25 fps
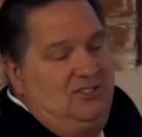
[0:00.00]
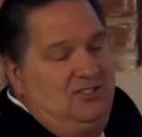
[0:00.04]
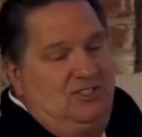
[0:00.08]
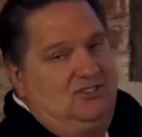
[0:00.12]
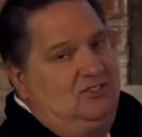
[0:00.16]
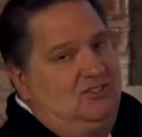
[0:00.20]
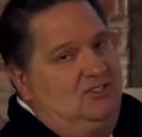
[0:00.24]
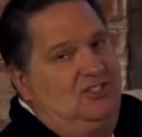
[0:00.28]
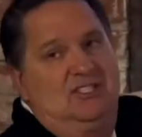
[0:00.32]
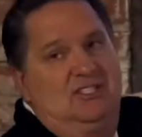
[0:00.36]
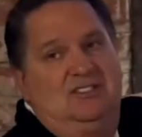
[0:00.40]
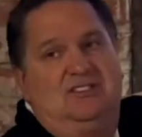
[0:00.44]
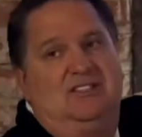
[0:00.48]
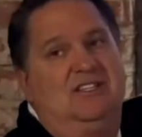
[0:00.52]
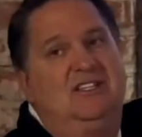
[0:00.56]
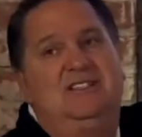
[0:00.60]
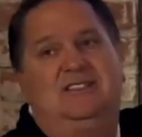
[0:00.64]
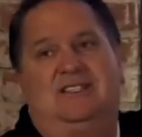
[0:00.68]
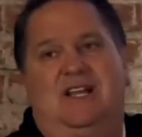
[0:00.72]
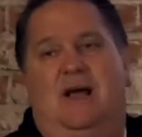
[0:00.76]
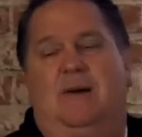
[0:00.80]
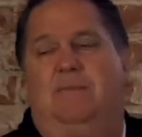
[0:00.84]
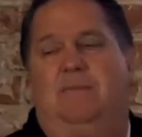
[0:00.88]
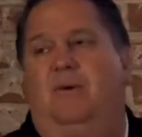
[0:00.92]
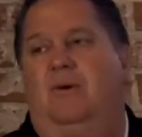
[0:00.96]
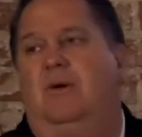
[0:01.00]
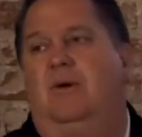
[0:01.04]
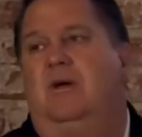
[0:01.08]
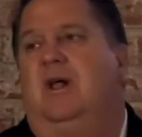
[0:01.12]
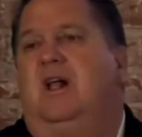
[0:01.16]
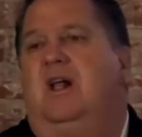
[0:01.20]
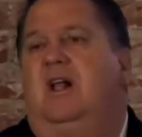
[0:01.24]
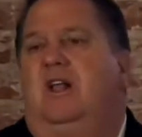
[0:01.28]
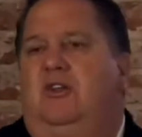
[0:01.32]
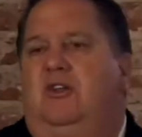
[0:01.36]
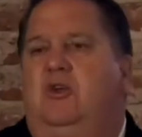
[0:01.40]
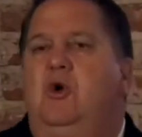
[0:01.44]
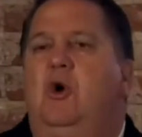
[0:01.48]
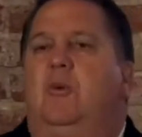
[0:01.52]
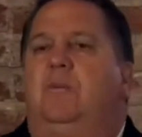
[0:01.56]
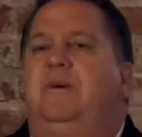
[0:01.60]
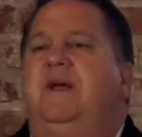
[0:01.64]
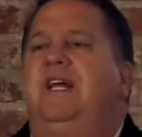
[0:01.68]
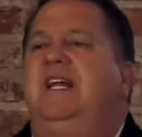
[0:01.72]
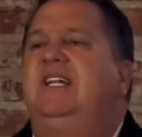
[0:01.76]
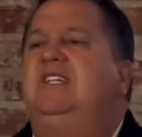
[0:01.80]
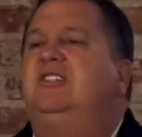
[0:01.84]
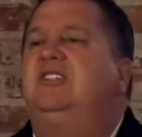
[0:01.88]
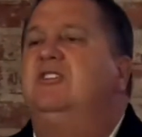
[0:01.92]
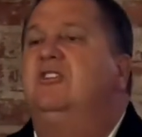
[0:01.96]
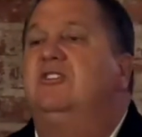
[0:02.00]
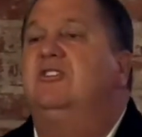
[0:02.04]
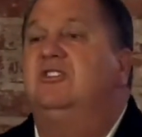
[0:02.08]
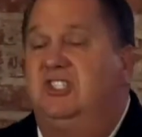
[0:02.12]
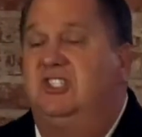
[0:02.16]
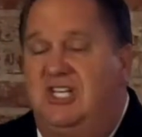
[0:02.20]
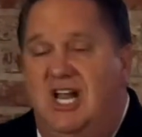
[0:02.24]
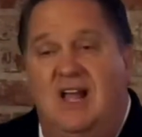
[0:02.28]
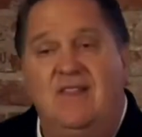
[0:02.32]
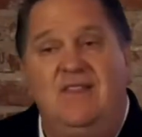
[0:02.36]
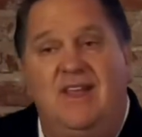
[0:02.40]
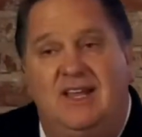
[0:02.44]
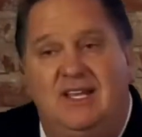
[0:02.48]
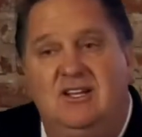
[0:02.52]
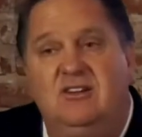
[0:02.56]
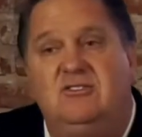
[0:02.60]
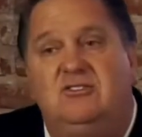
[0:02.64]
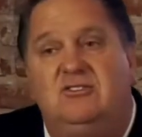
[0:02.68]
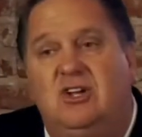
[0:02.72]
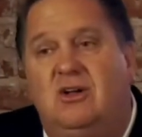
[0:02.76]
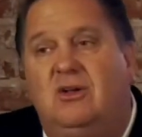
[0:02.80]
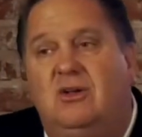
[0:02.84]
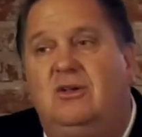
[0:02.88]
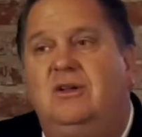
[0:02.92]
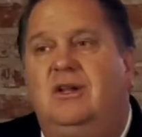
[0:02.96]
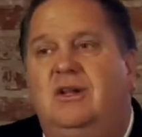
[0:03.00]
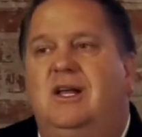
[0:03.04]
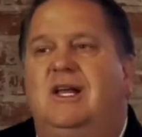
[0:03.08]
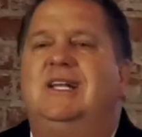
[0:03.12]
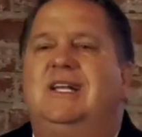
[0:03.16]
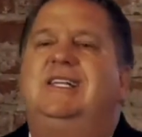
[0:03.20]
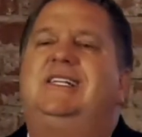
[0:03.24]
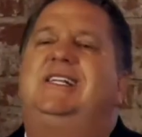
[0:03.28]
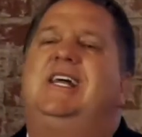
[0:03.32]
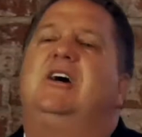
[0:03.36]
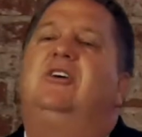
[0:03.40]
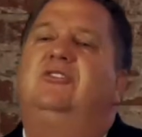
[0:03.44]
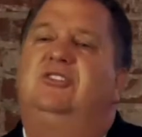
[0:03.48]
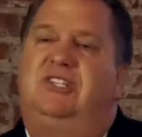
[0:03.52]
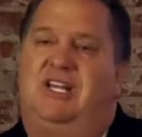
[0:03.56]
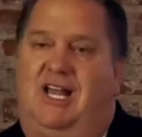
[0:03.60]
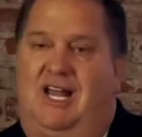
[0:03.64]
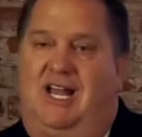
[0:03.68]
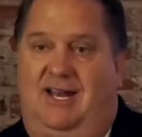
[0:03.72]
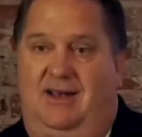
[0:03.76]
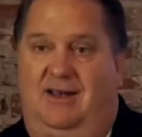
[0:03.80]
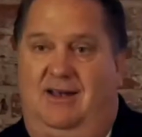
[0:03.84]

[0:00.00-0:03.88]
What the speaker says: this is just an example, you help each of those 10 that you told, tell 10.